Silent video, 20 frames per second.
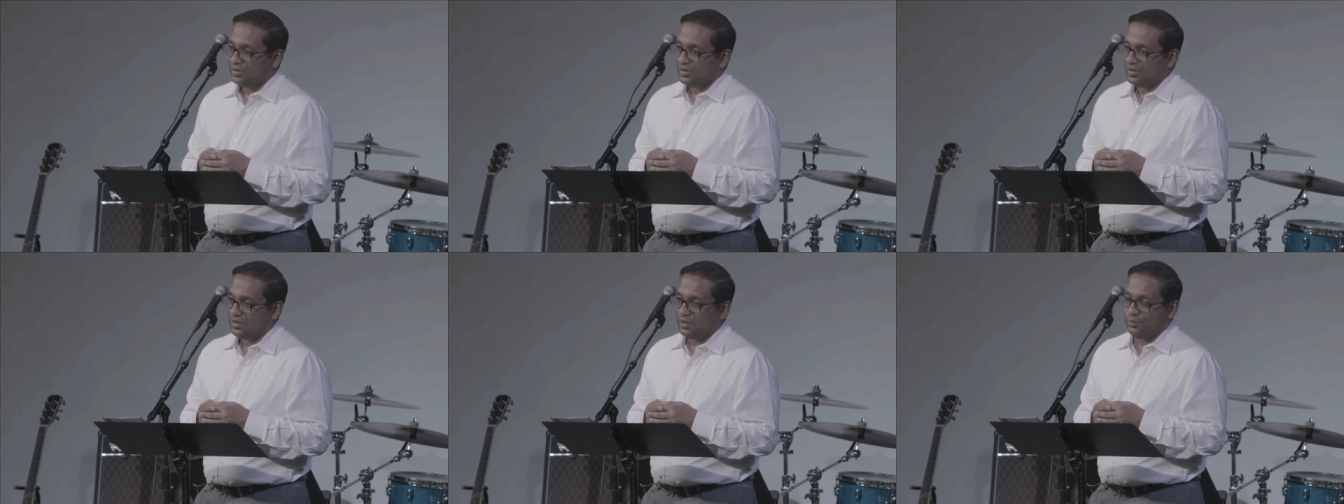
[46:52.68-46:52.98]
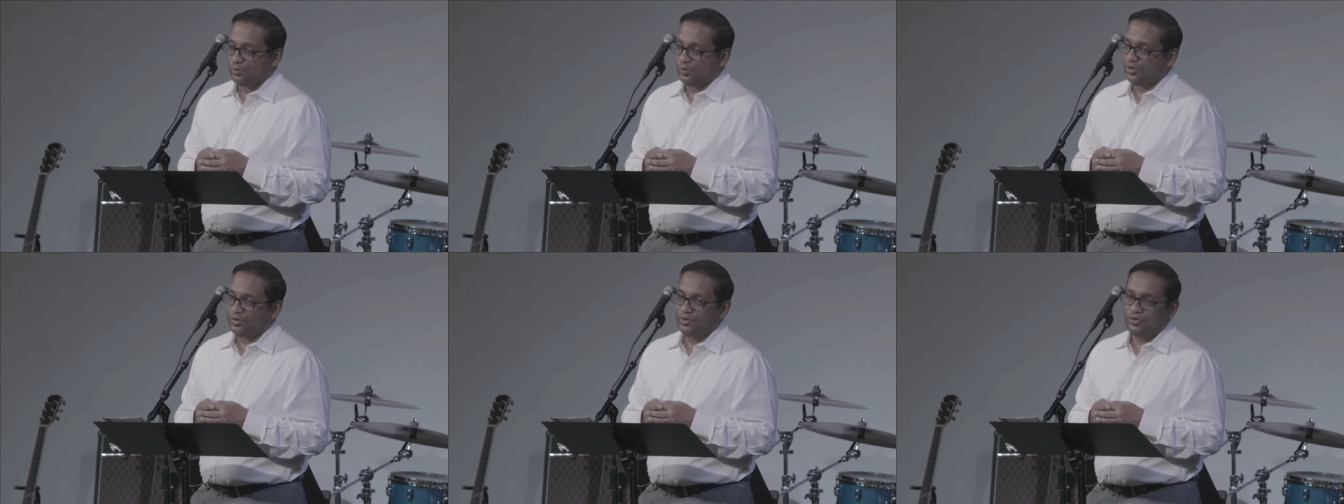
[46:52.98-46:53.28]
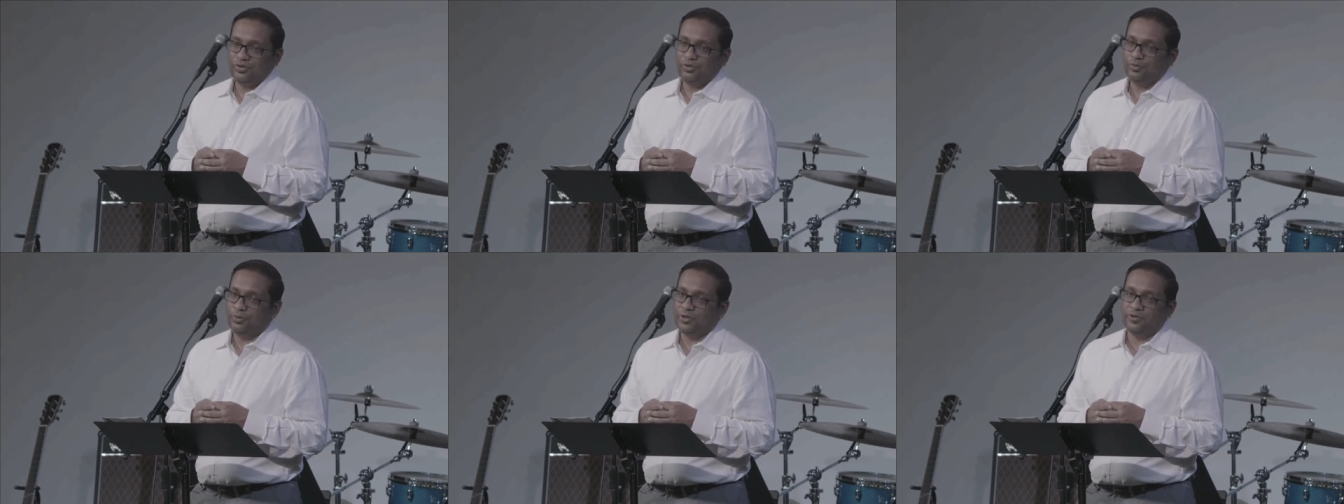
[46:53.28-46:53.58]
And whether
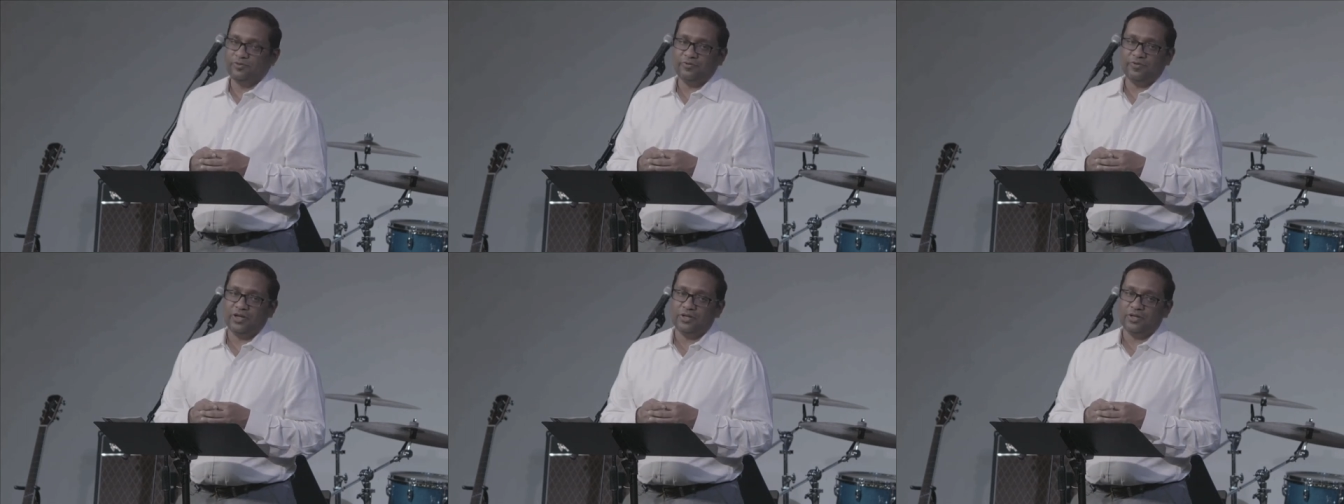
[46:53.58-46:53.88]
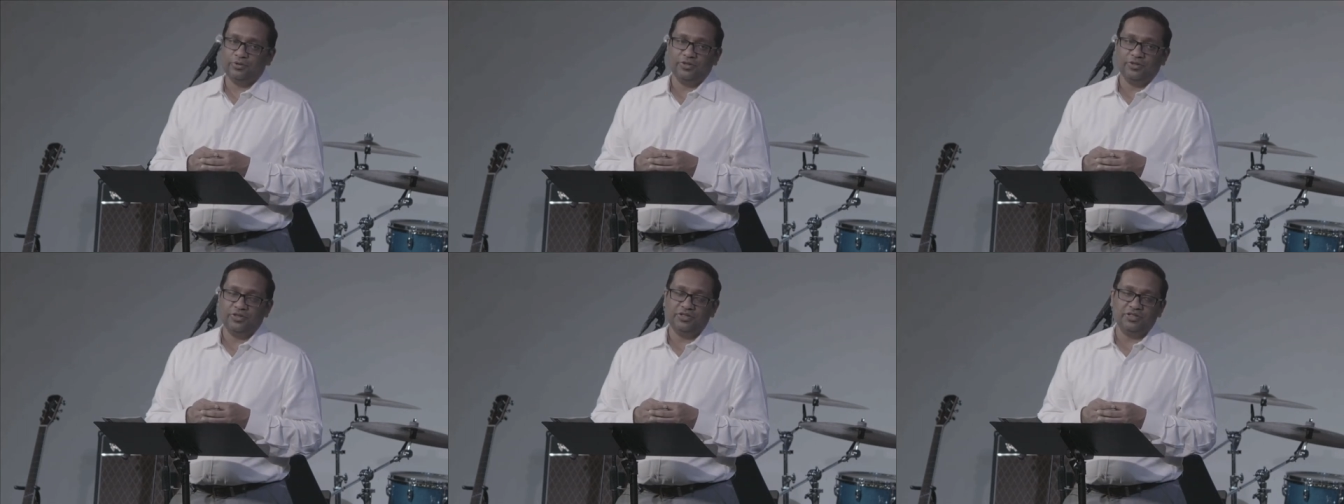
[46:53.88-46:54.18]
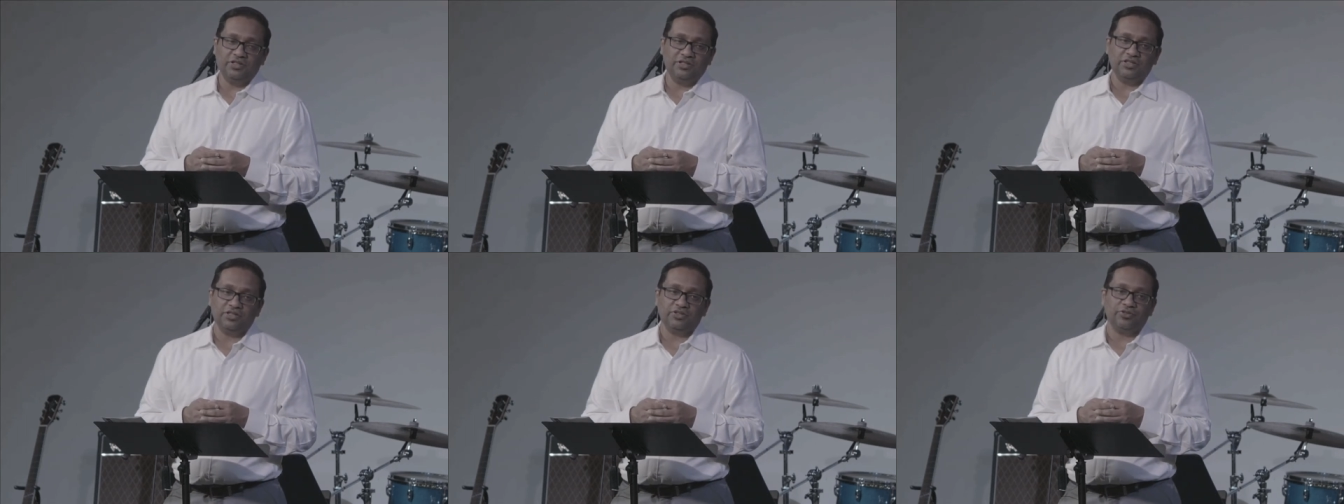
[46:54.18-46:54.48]
you've been a follower of
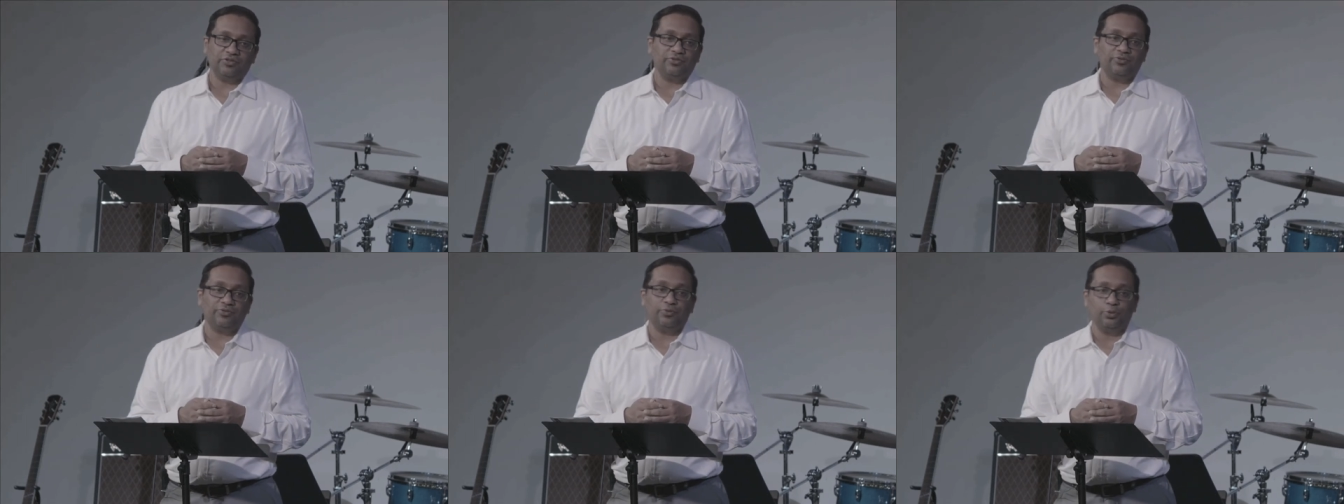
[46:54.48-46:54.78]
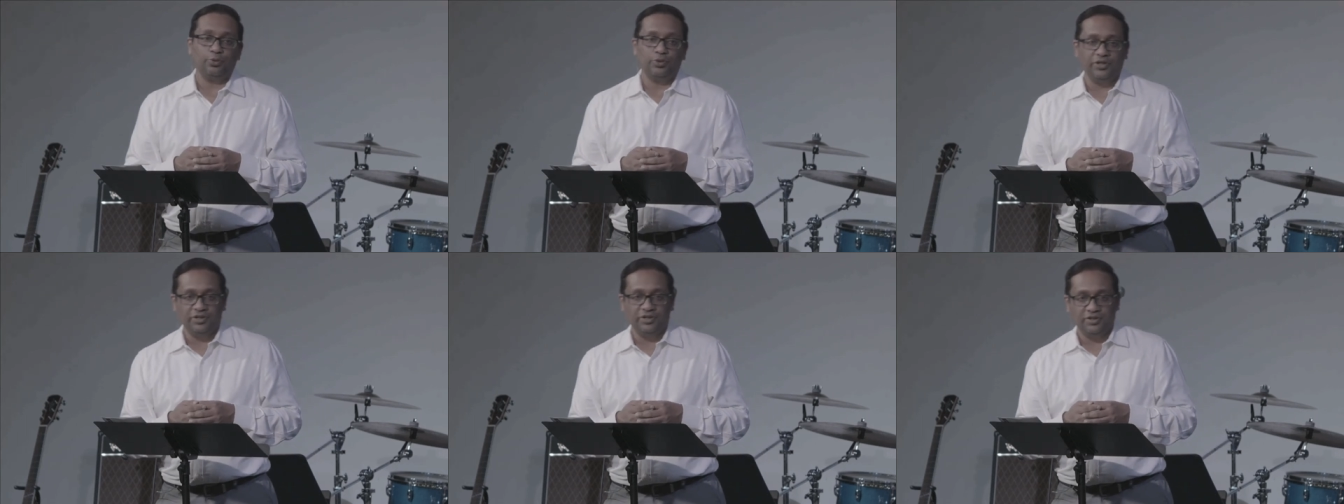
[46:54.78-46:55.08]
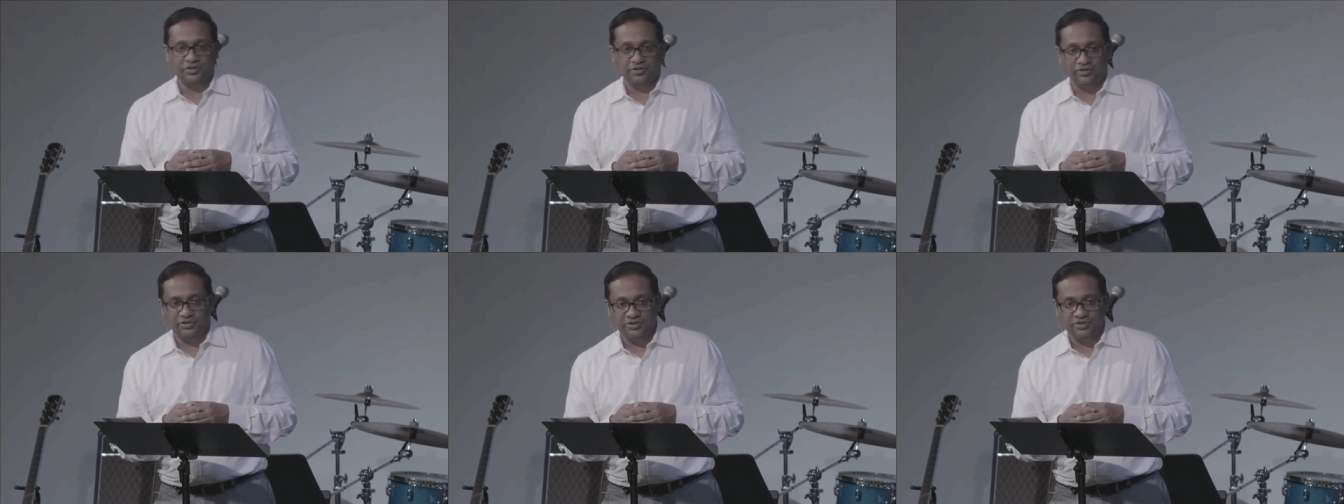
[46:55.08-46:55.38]
Jesus for 40
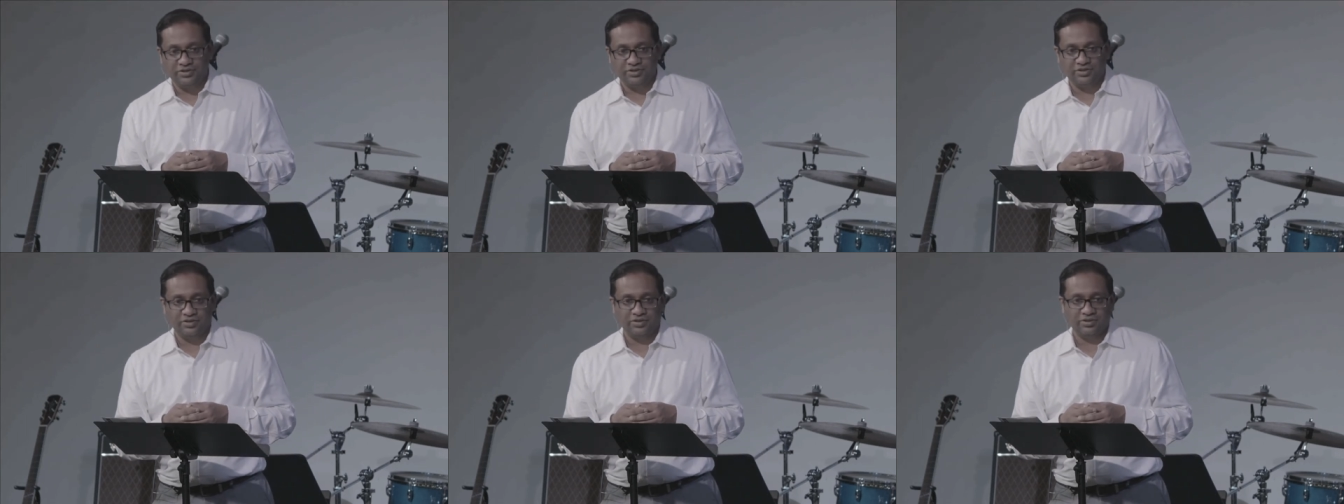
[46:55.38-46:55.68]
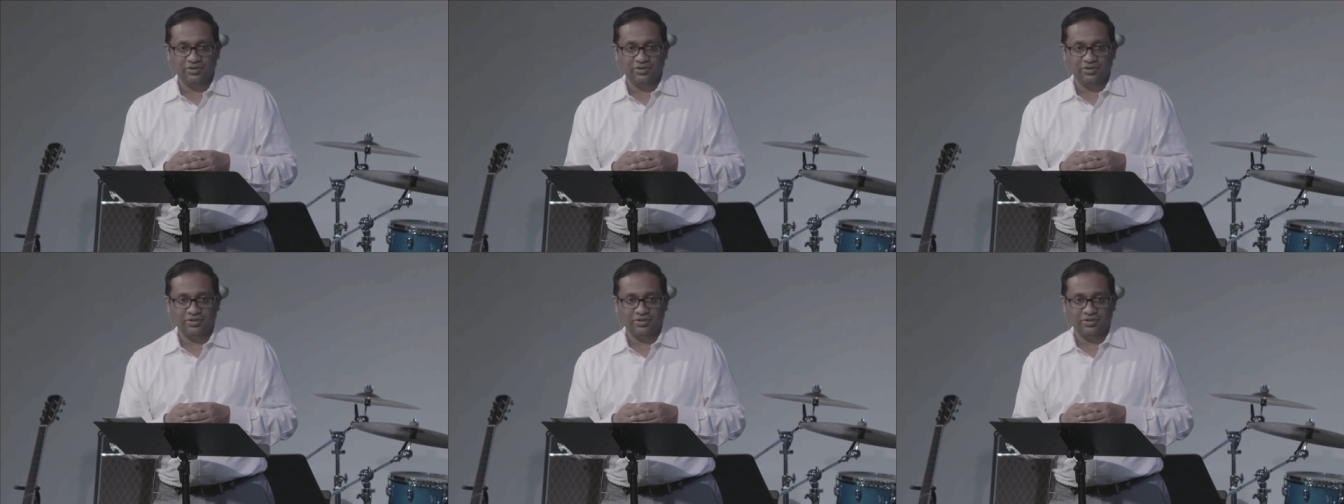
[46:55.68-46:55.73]
years